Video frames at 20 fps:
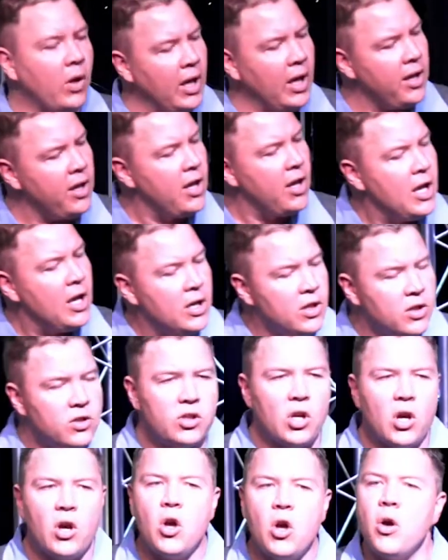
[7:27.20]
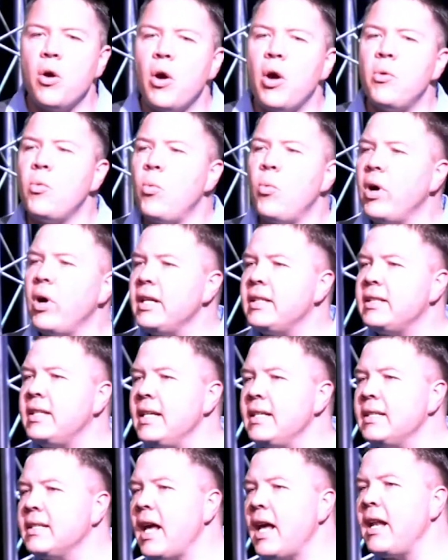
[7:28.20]
okay? So what
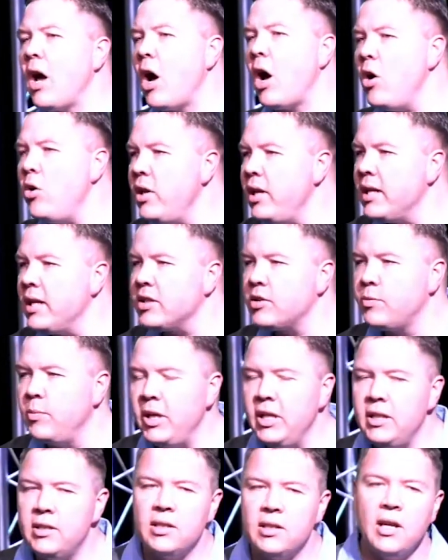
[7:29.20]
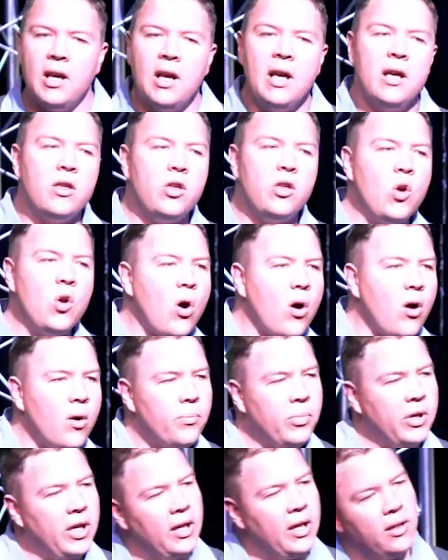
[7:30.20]
it says, and holiness means you are